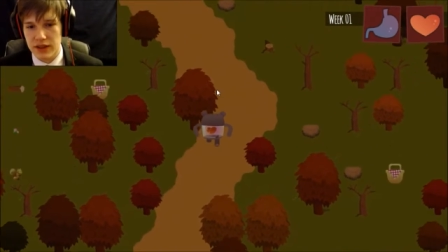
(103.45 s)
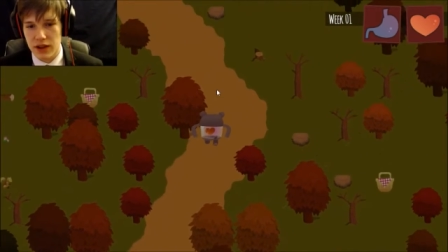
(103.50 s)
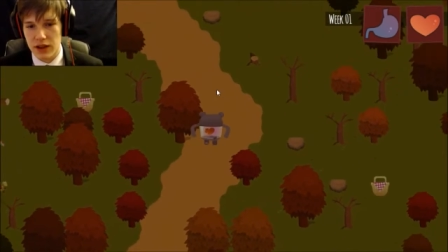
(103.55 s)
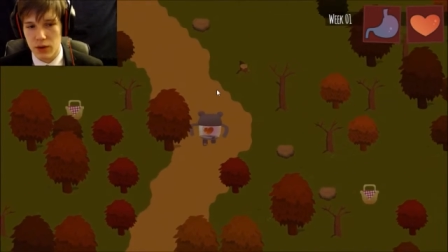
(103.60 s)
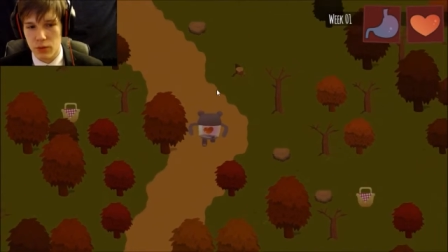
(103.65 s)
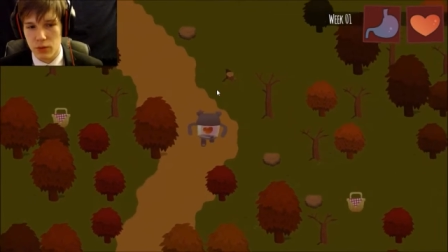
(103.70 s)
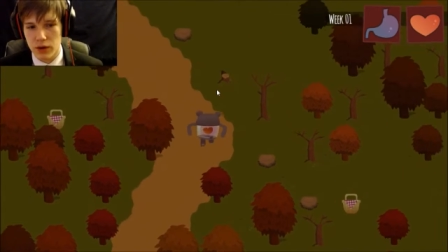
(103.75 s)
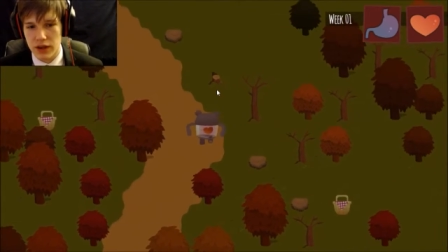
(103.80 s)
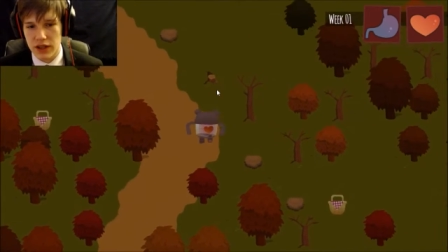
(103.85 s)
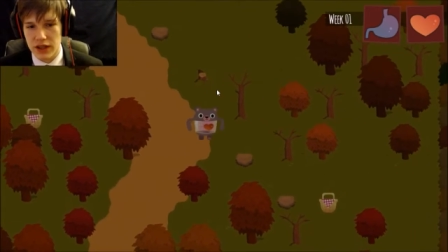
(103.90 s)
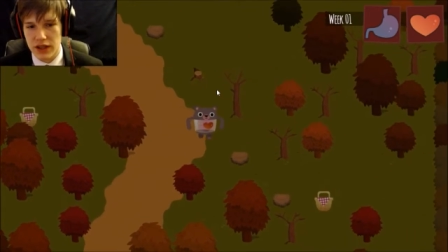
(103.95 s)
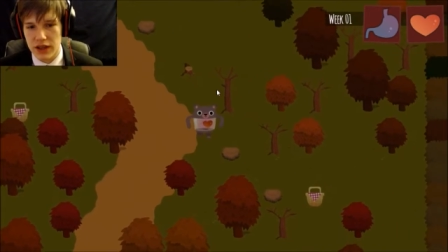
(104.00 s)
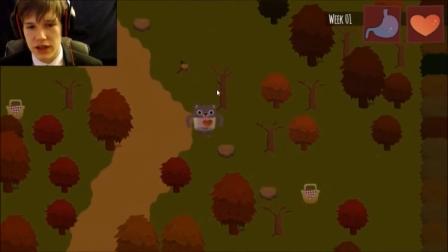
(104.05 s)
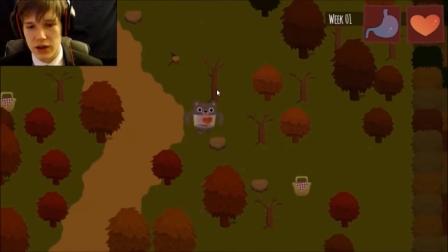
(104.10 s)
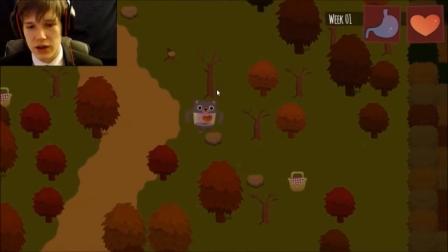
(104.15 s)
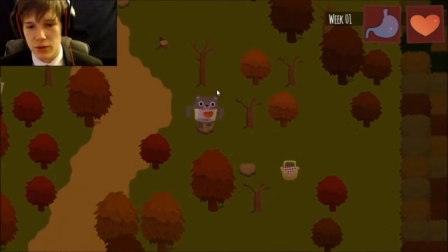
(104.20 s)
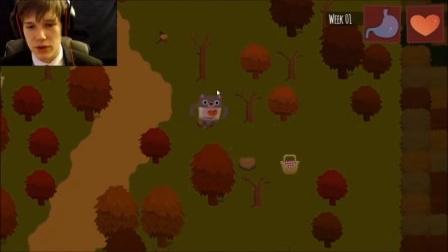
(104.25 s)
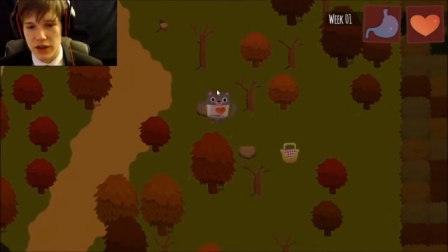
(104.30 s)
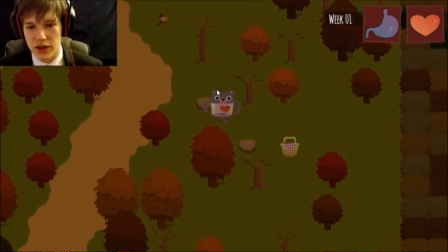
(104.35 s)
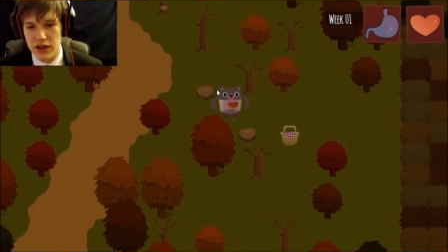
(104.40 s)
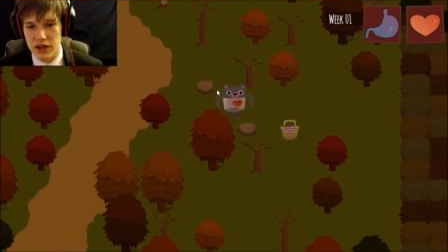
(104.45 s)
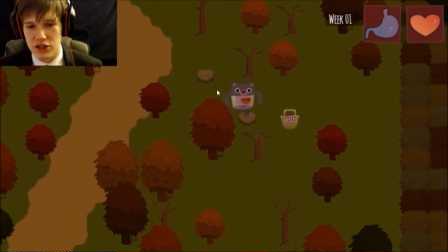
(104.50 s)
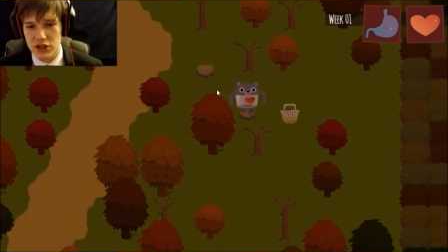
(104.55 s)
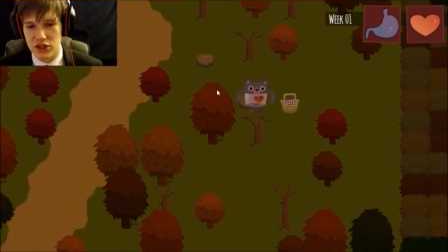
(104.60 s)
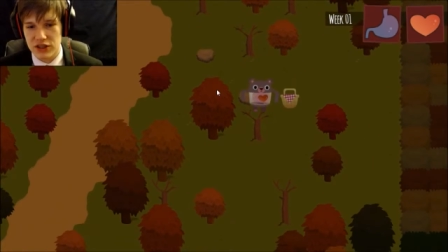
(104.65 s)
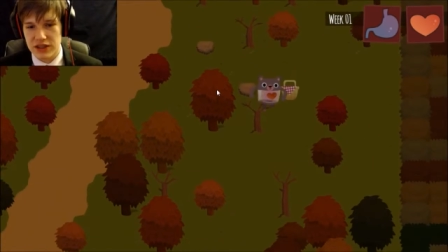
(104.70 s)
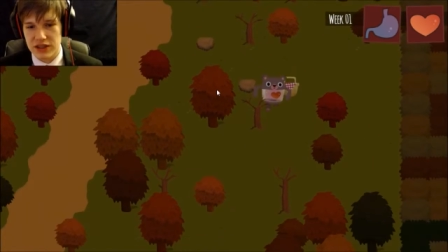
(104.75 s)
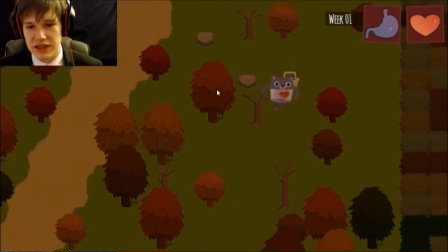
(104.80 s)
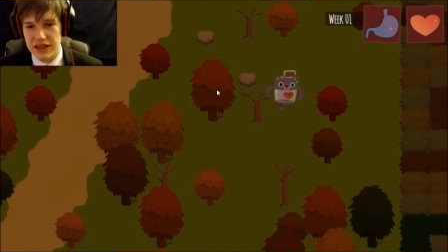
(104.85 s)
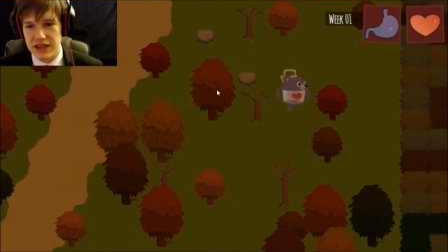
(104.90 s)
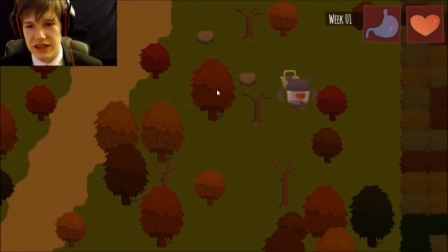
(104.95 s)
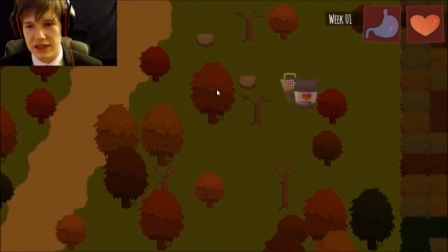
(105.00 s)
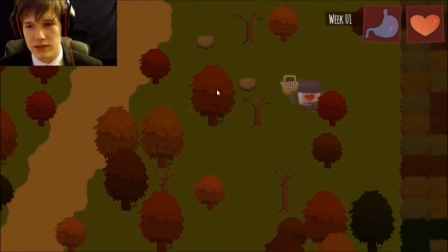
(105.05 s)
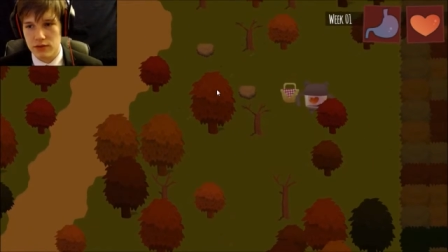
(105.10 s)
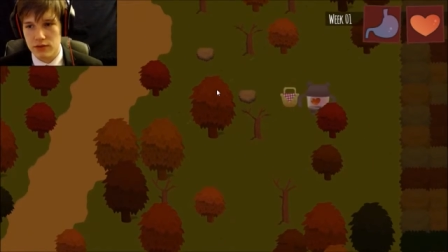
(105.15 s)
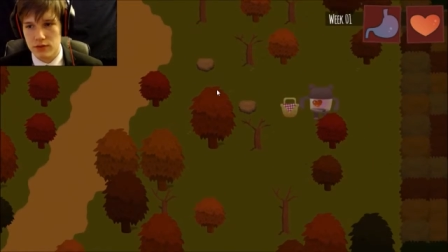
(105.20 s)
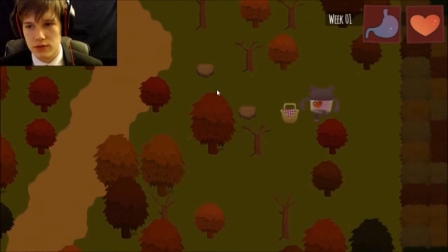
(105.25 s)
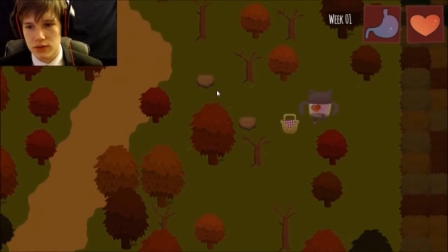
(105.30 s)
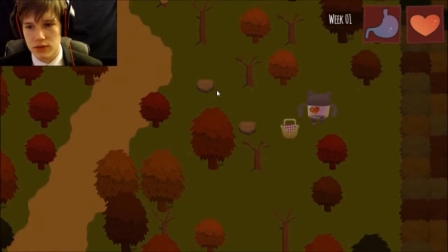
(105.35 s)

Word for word: uh, we're gonna we're gonna just eat.